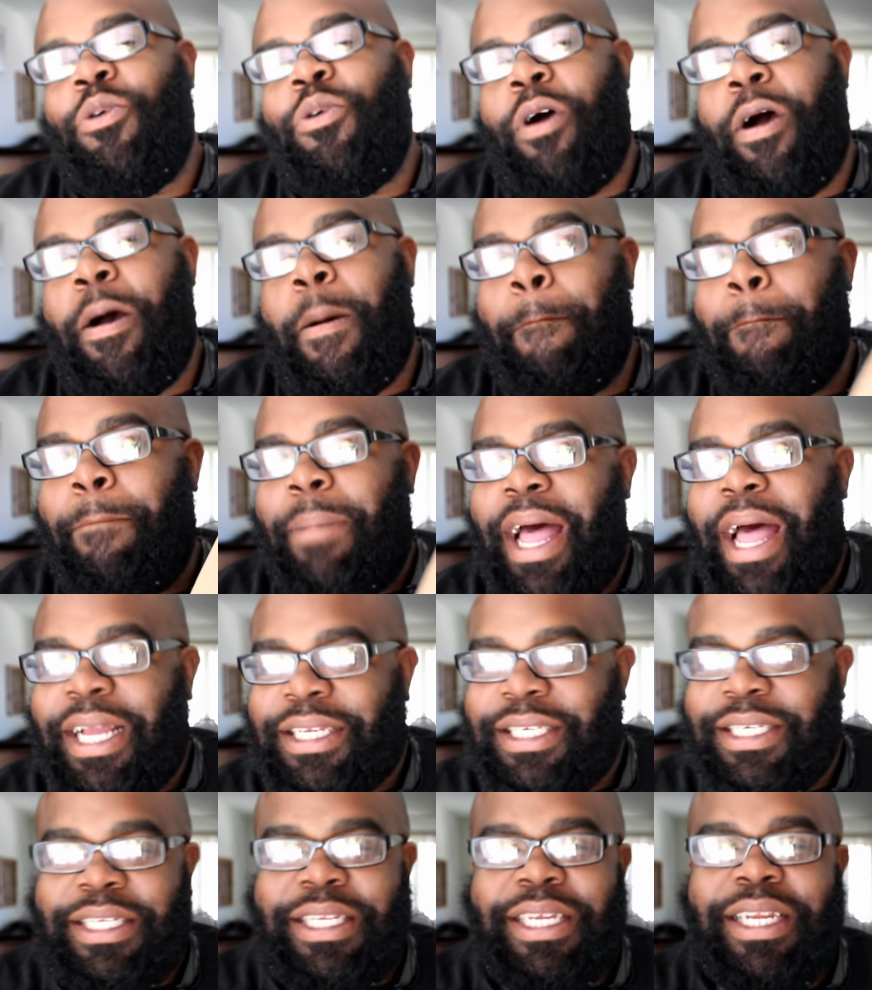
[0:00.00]
new
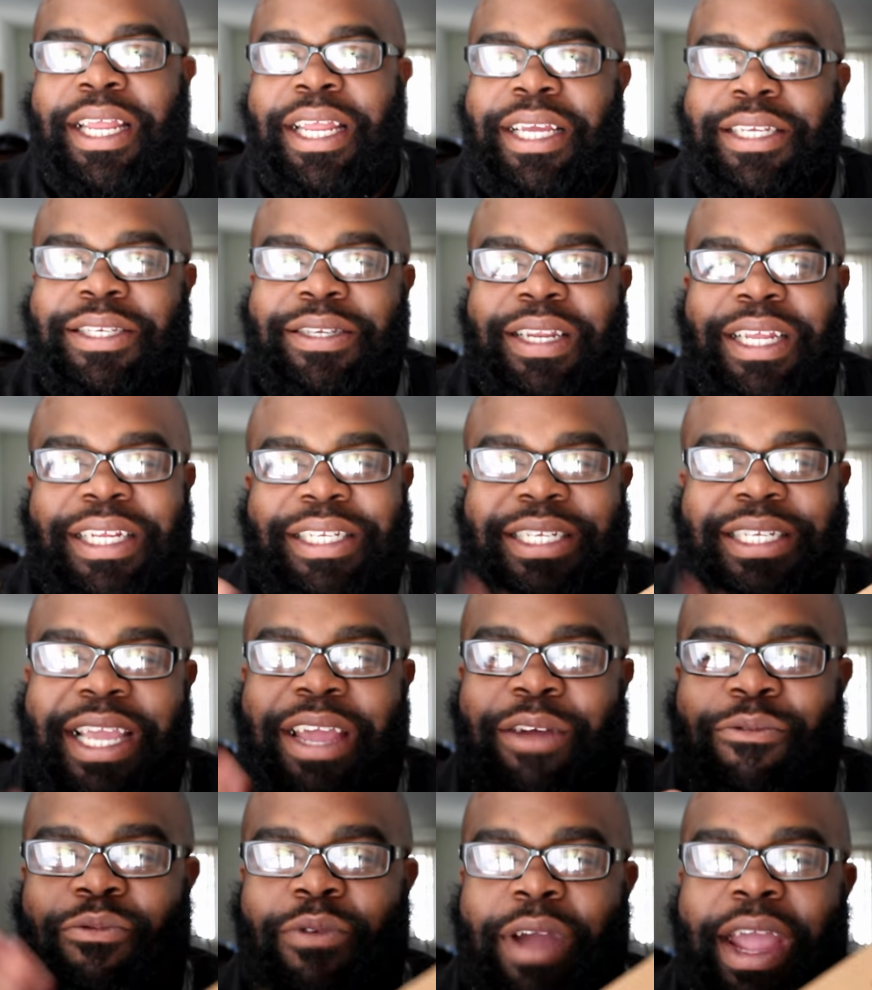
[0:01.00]
unboxing today, so let's
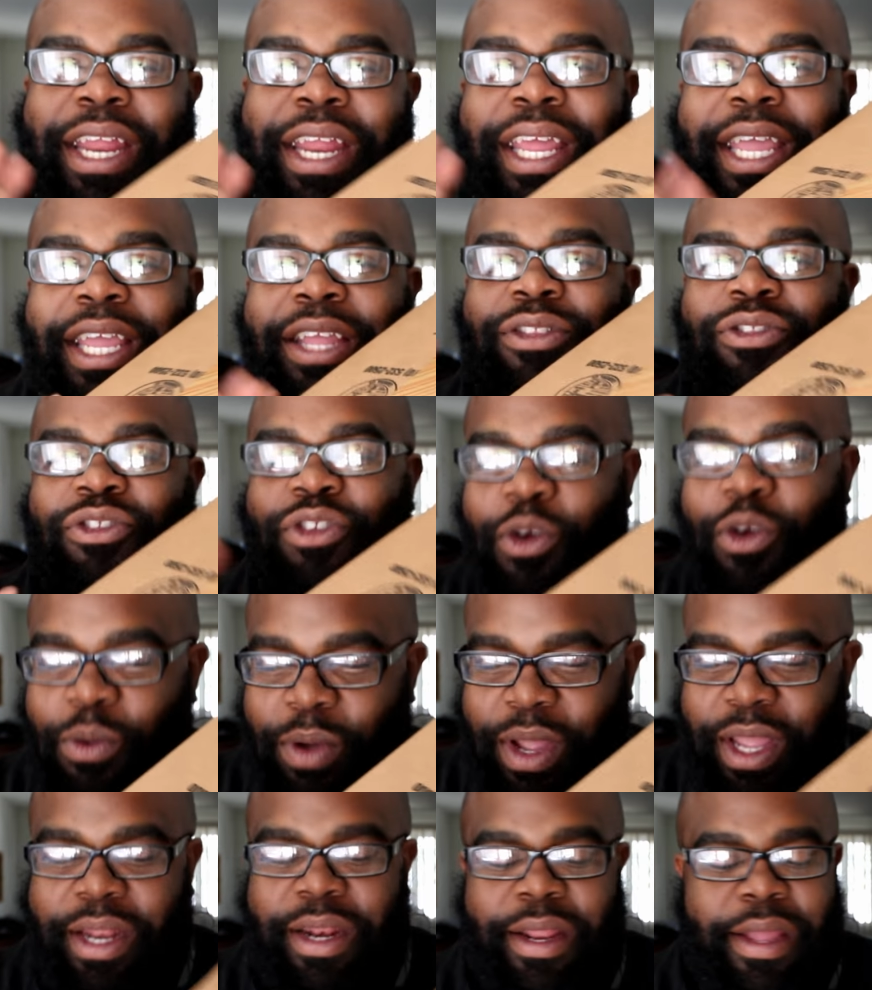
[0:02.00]
get right
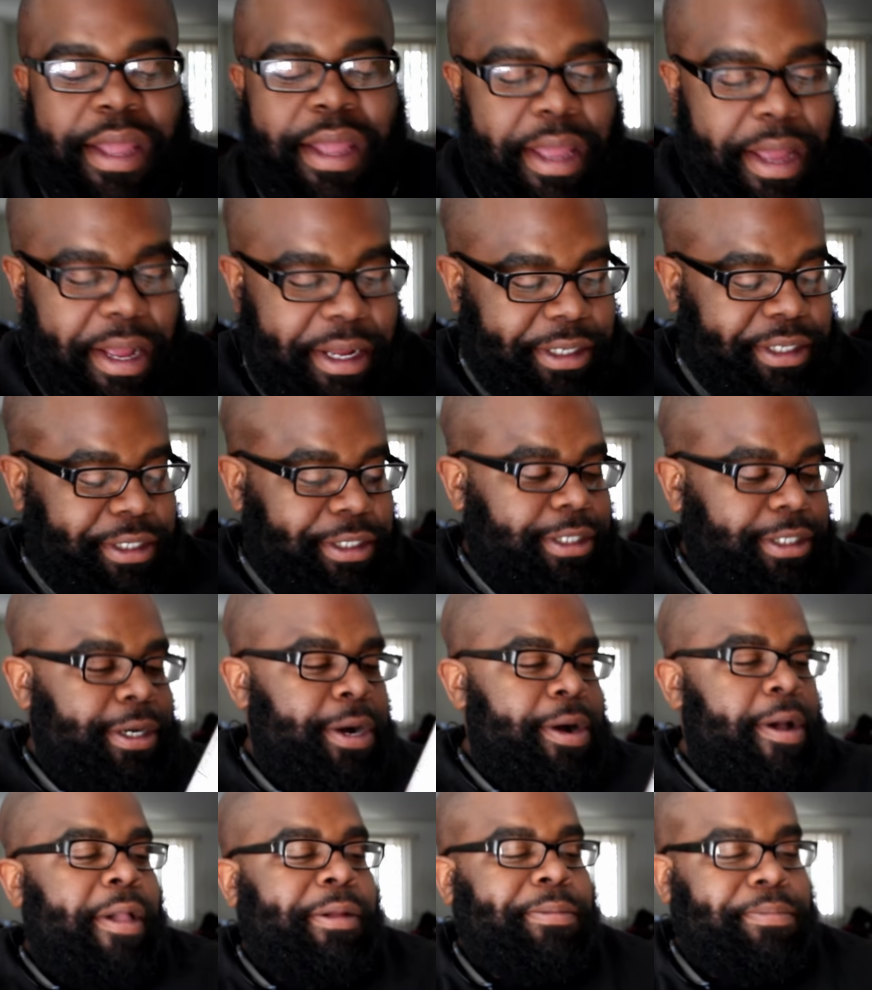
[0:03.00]
into it
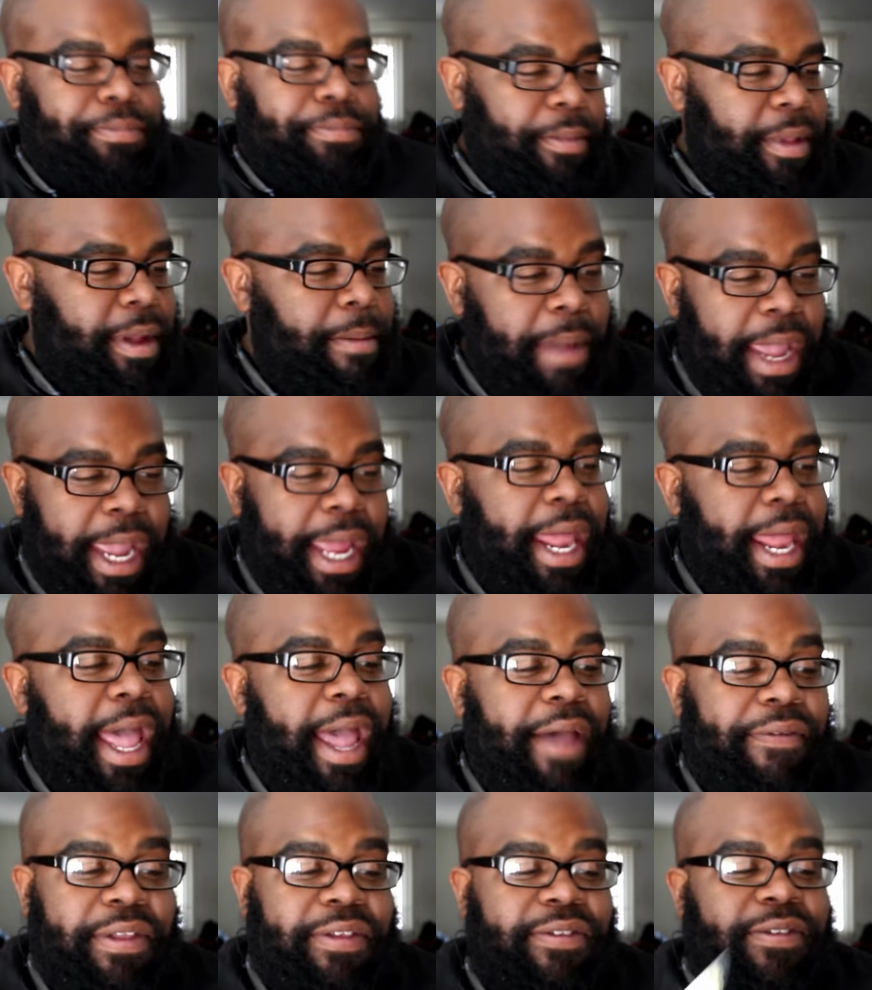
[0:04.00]
man, I
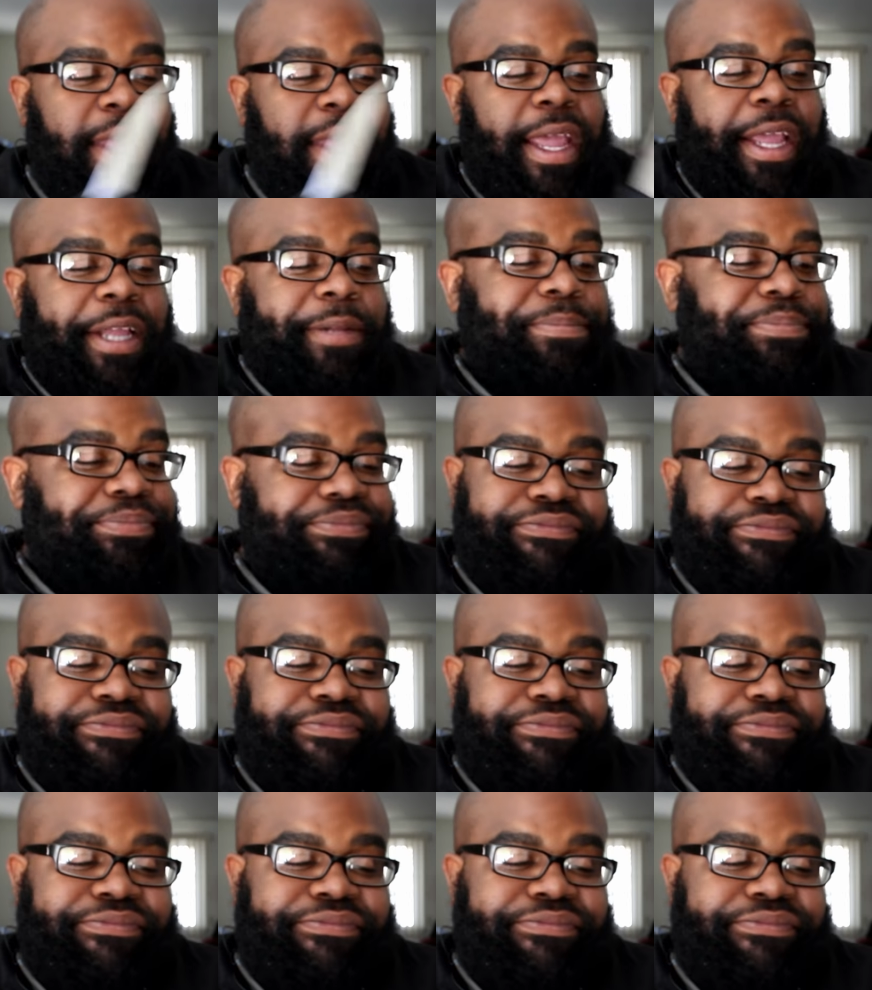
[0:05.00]
have to say,